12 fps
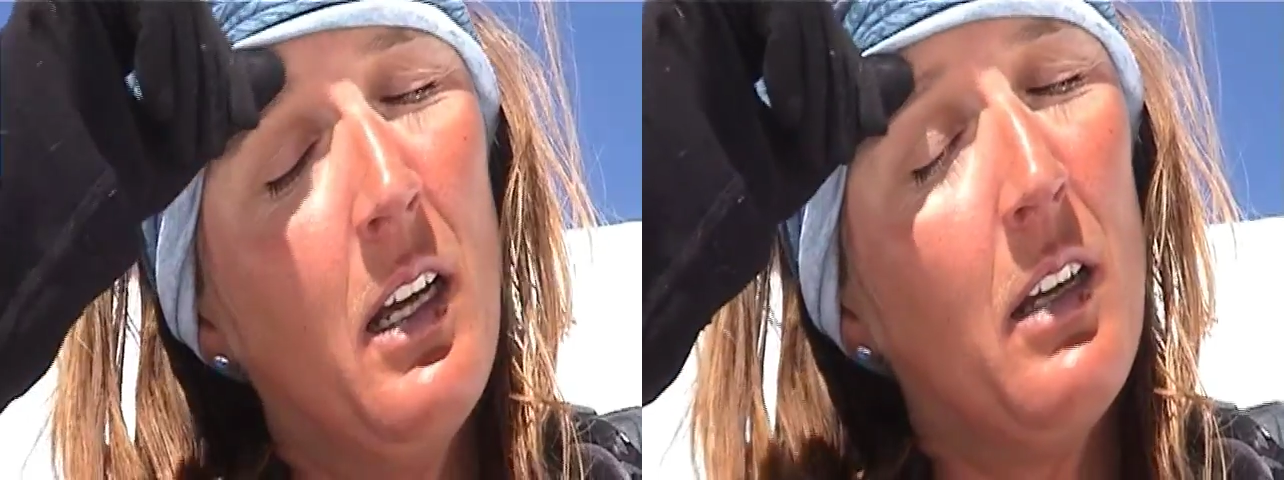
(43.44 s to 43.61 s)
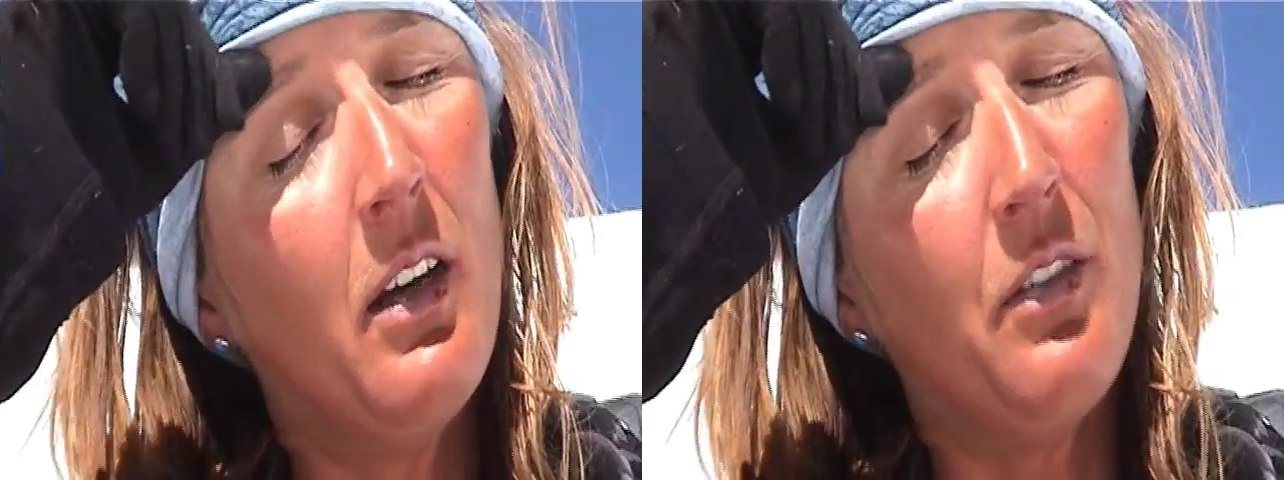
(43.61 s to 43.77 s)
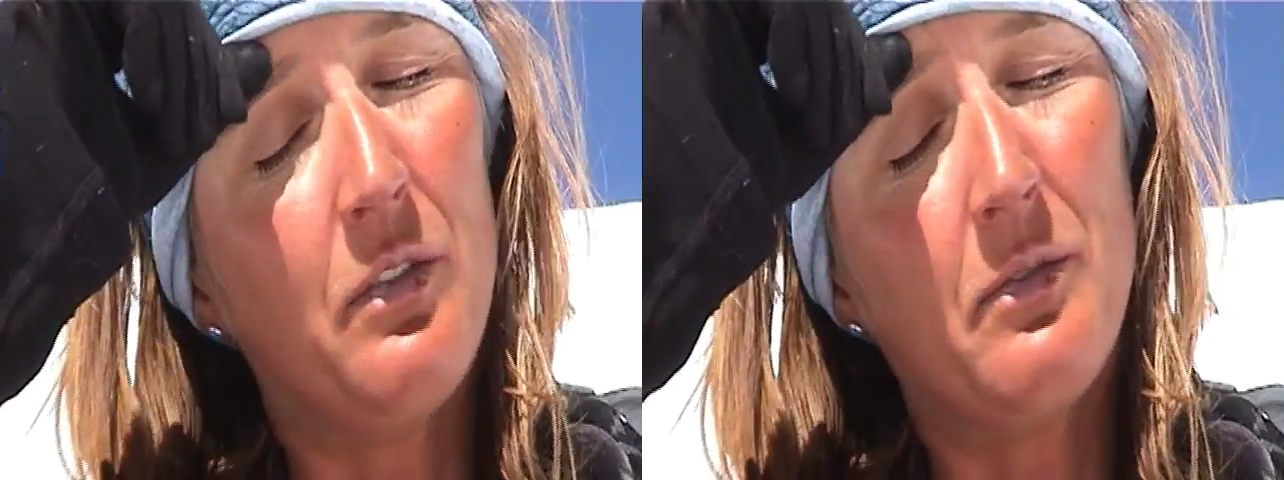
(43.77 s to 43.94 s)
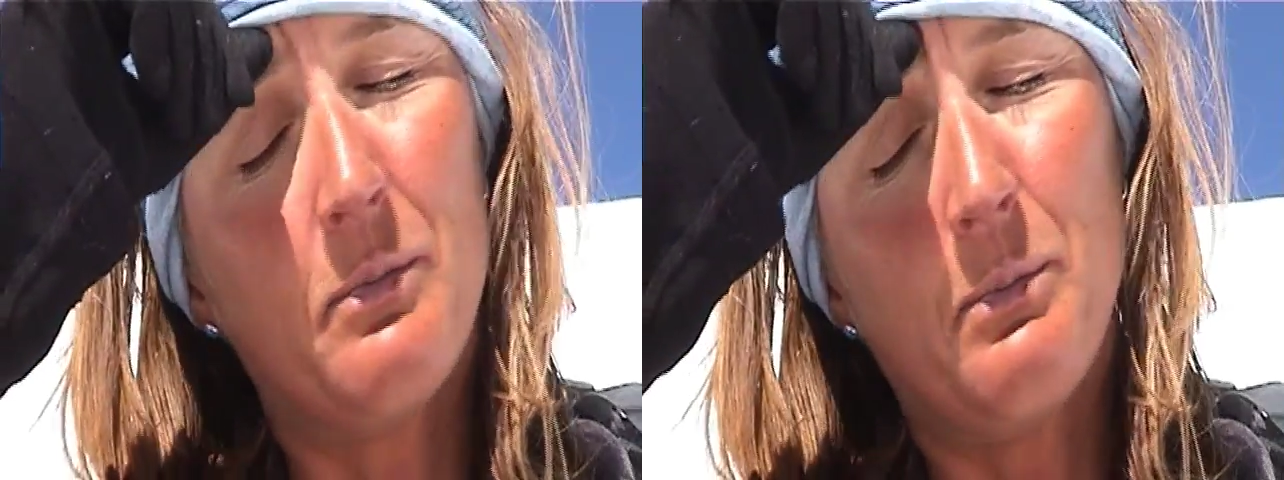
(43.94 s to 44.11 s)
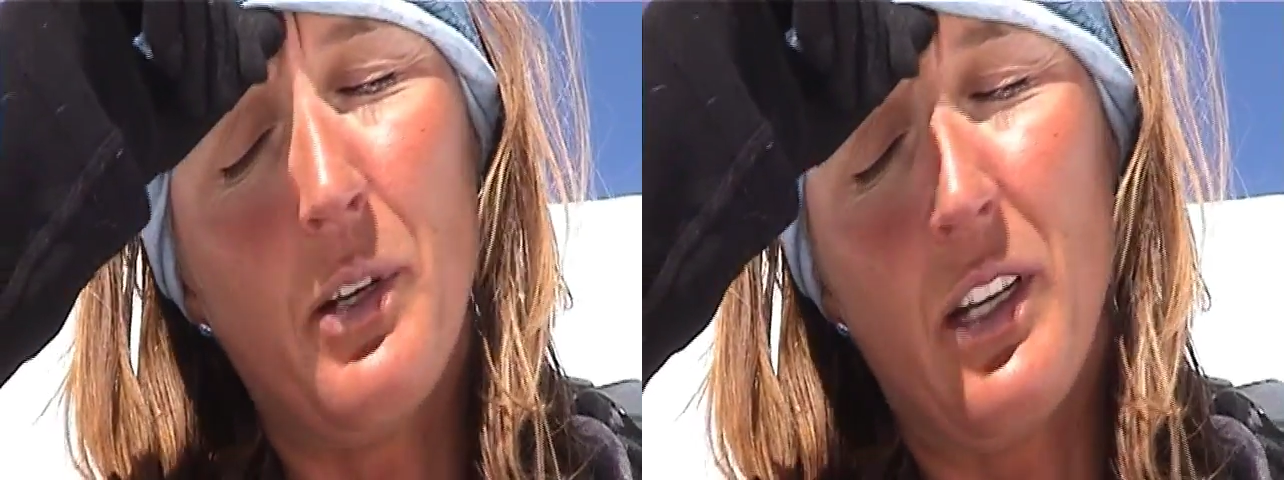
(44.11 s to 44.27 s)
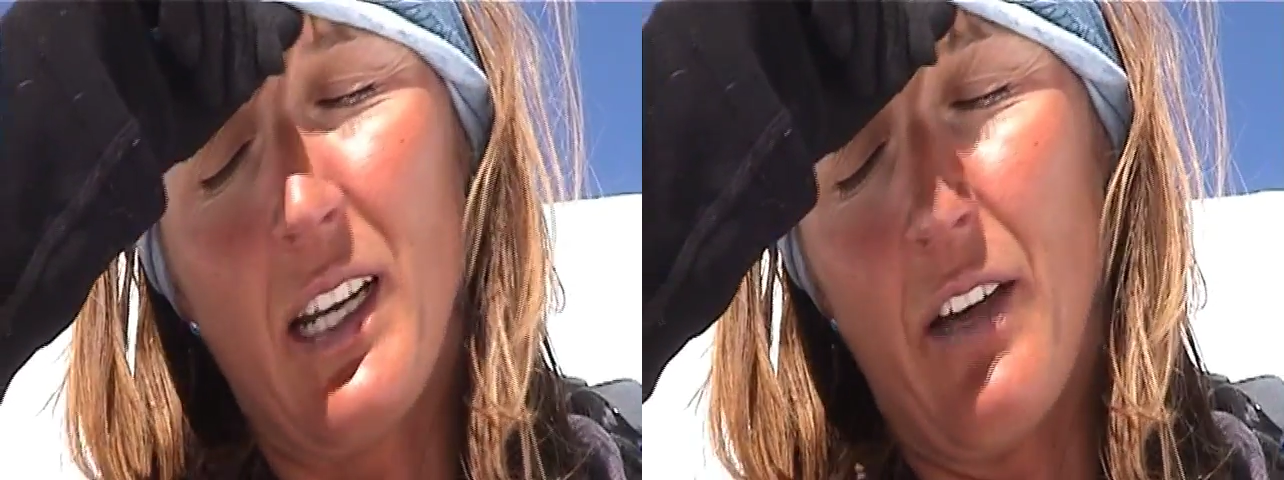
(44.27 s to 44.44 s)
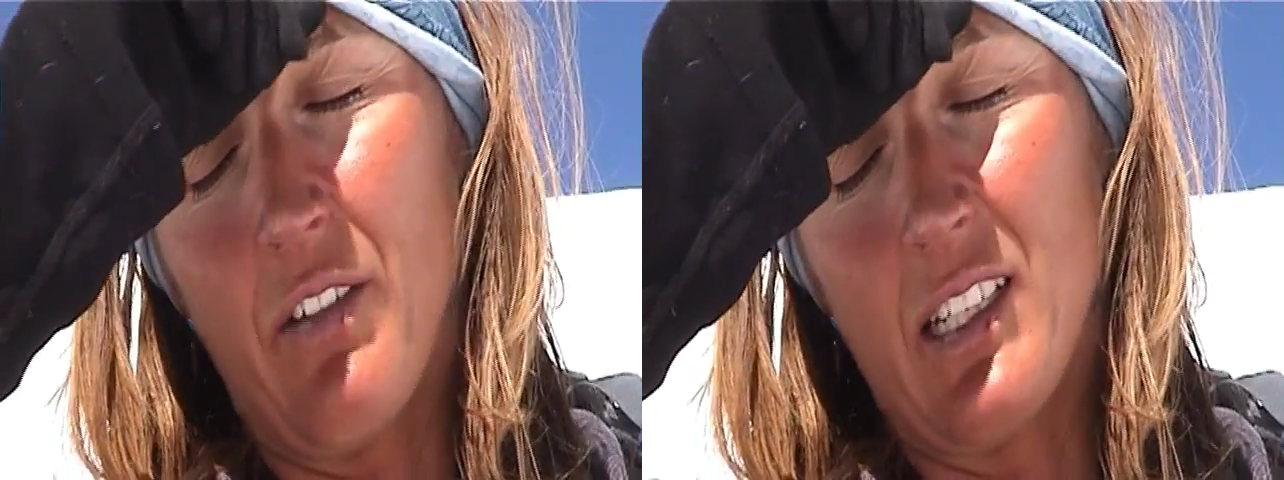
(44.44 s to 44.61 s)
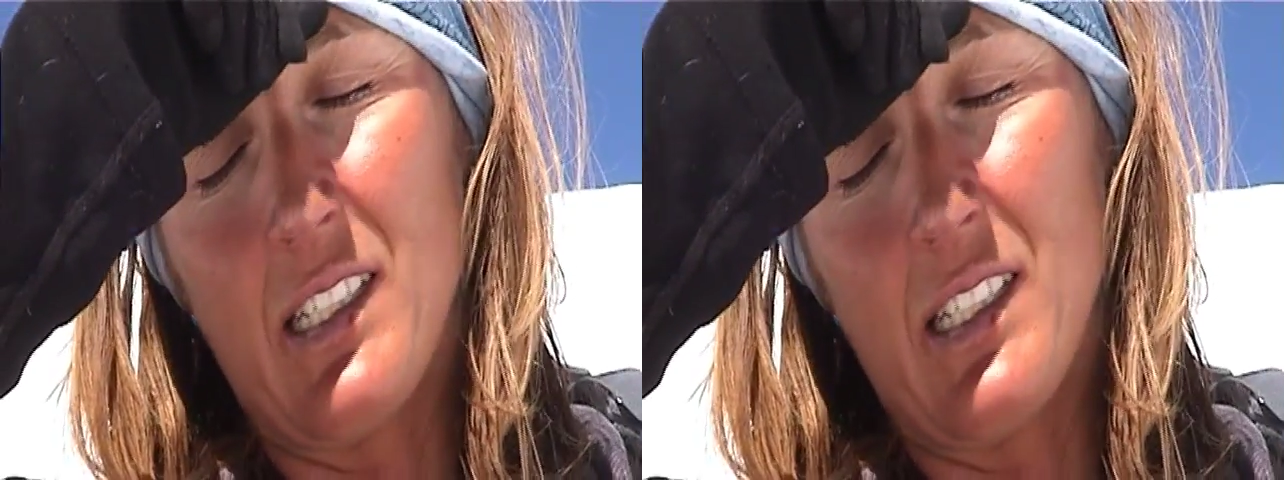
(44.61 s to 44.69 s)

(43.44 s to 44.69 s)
of putting everything